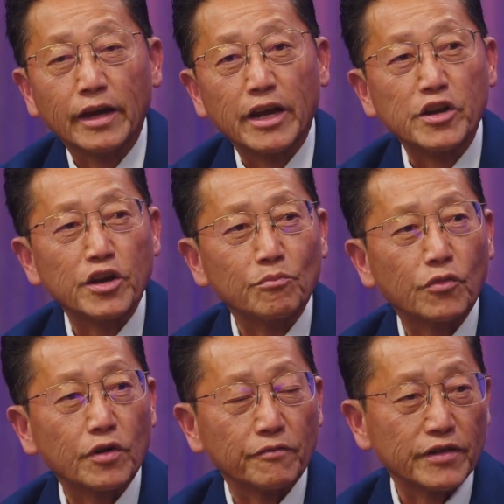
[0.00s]
in
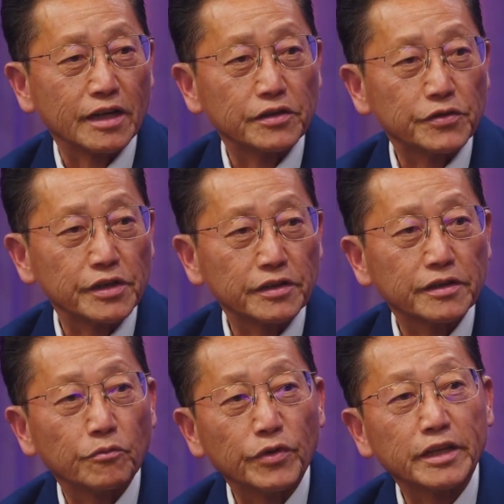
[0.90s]
number of
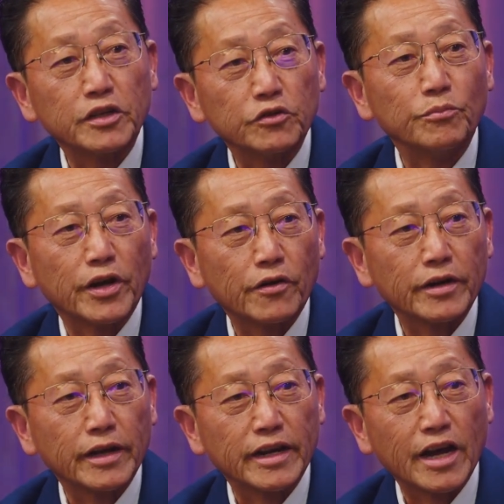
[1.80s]
96, we can do better,
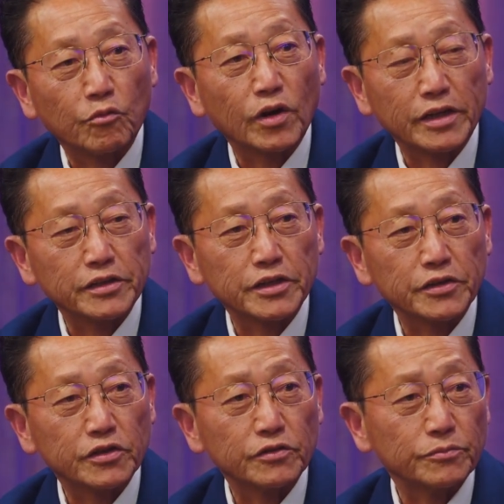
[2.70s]
and that will continue to do